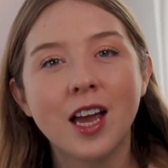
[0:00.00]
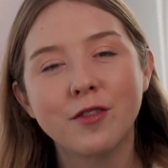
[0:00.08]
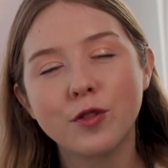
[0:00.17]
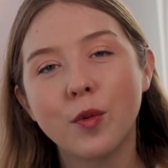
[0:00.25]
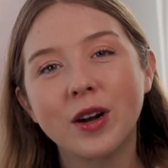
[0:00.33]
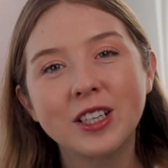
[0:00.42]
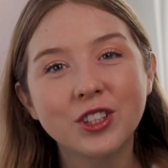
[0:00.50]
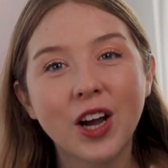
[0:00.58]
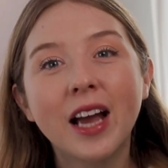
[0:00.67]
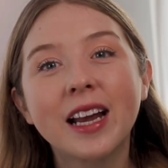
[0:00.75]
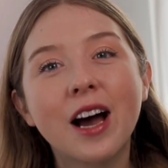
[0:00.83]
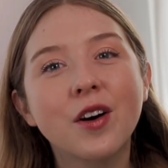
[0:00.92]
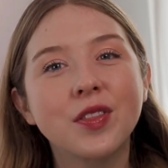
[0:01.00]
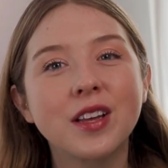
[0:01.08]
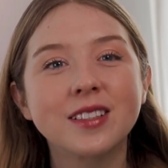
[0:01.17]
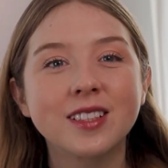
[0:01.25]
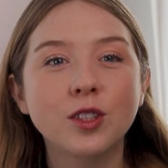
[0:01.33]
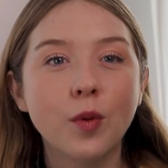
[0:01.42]
If you want to try it out,
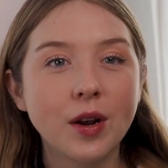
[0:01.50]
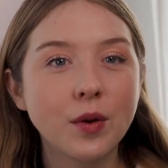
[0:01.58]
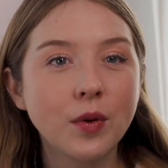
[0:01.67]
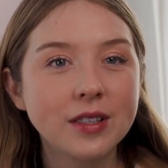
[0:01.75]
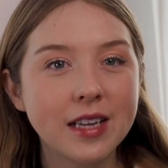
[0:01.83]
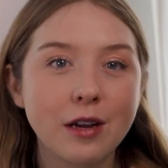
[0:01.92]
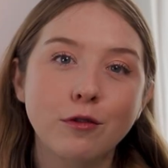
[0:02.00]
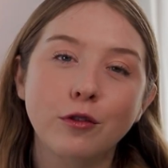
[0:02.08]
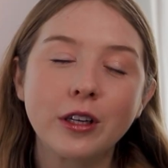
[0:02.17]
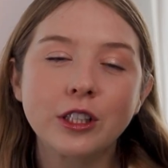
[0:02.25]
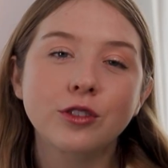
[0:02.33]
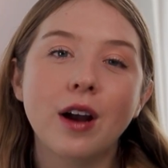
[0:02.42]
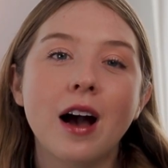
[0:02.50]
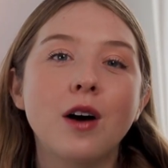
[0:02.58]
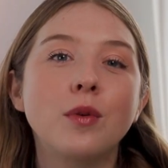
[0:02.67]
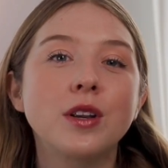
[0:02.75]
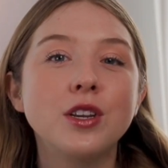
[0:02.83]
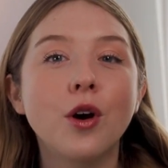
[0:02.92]
there's a 21-day free trial
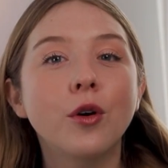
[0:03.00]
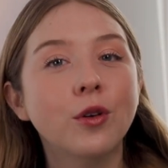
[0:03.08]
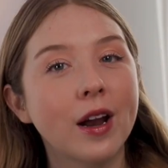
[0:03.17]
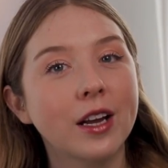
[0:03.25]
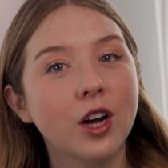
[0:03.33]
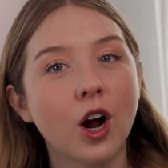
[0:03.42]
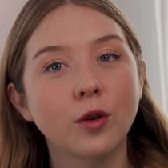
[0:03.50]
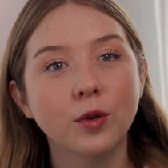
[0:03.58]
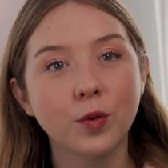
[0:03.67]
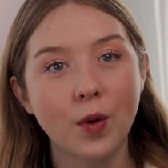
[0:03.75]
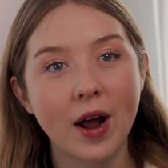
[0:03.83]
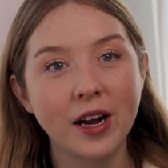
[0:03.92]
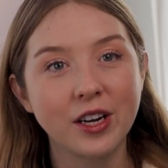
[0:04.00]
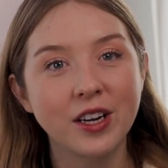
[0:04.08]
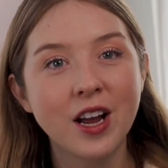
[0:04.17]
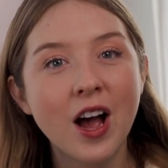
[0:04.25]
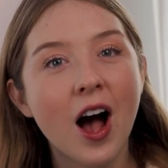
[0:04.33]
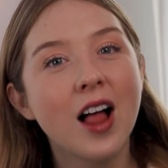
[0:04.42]
with no credit card required.
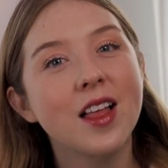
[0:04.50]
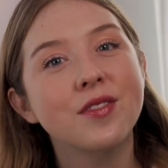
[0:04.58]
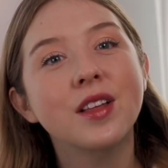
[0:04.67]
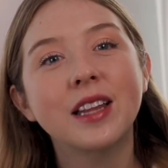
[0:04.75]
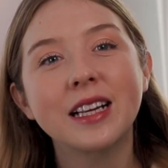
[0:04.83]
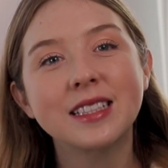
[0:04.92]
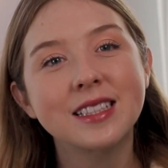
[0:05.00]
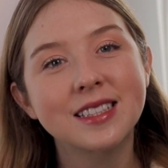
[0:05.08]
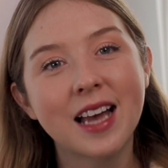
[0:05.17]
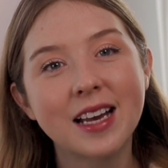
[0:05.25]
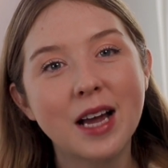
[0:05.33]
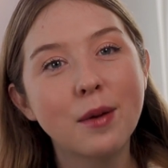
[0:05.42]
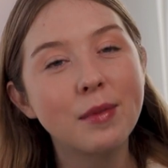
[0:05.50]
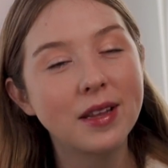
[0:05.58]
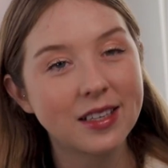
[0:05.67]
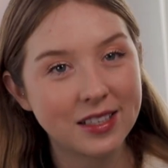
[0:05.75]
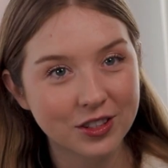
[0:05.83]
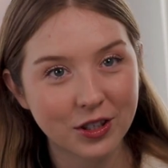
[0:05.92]
I'll have the link to sign up in
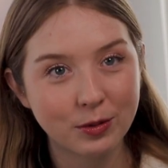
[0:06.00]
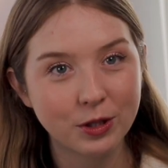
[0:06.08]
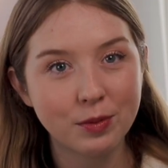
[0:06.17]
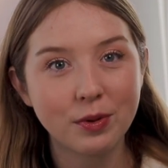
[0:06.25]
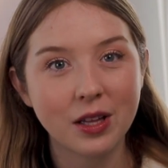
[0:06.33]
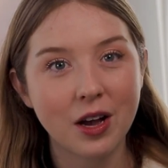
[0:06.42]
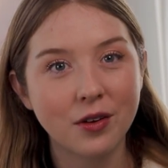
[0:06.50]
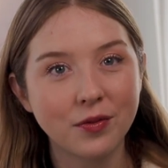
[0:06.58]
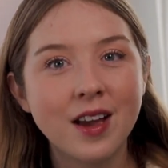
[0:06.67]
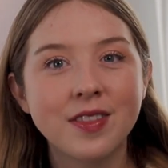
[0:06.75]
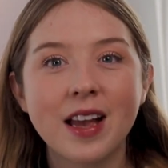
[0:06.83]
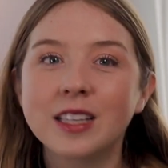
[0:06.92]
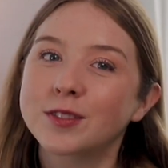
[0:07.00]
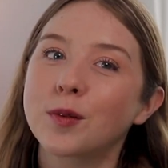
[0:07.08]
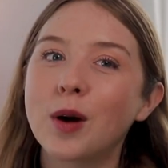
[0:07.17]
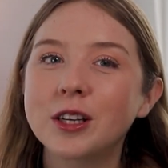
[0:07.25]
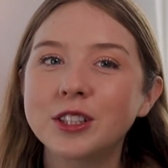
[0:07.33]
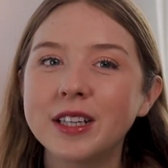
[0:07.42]
the description below. Thanks for
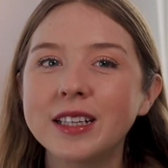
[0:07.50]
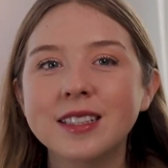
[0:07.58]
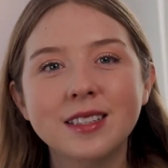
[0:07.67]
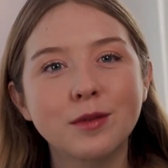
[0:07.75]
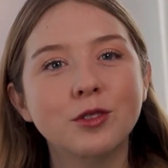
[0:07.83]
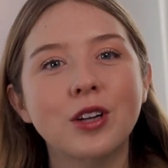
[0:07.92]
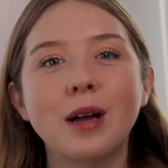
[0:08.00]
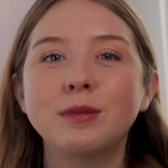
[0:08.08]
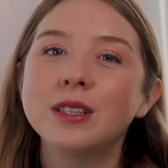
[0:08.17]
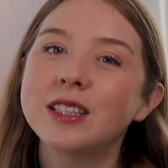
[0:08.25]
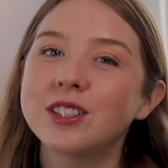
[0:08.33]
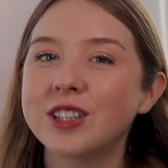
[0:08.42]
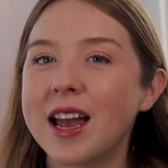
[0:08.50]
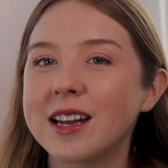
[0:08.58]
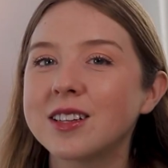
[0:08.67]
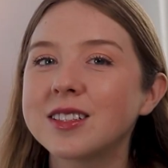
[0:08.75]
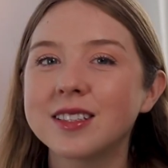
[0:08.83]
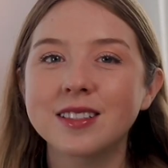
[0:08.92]
watching. Subscribe to this
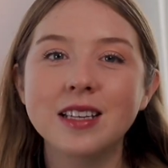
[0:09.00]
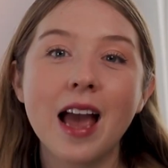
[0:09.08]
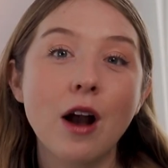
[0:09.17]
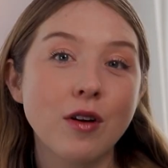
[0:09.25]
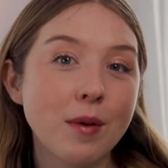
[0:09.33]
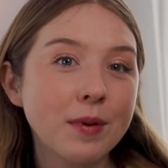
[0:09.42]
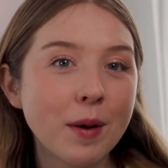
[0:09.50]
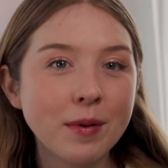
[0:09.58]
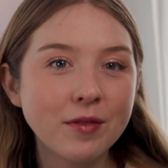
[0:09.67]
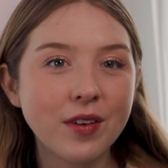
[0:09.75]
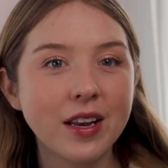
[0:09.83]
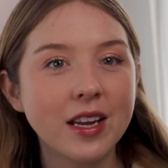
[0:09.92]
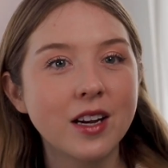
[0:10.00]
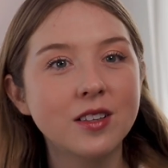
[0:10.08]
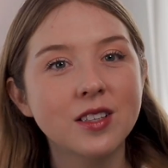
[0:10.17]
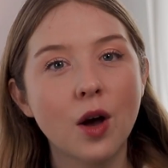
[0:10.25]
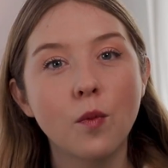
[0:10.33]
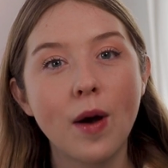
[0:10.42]
channel to see our upcoming
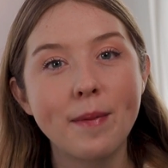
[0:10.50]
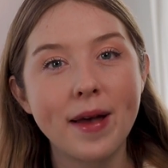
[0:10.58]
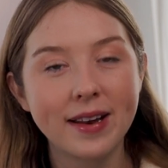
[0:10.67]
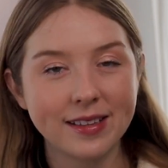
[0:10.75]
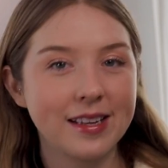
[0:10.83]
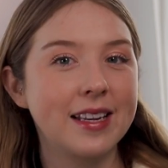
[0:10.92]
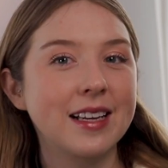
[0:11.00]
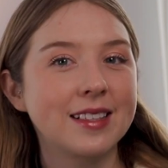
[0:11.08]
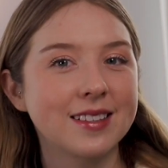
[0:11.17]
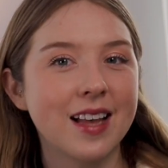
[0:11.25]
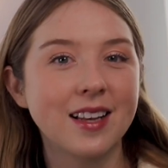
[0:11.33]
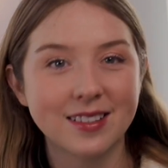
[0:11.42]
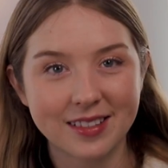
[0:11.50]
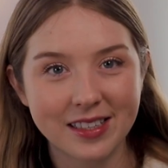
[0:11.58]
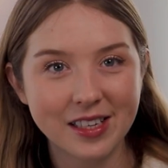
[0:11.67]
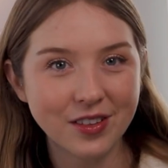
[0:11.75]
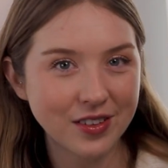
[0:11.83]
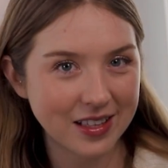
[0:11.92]
videos on web analytics. I'll
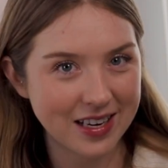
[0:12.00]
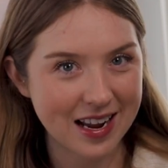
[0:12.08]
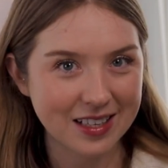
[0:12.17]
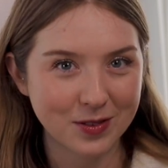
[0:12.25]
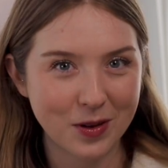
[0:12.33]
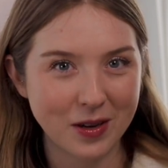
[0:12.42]
see you in the next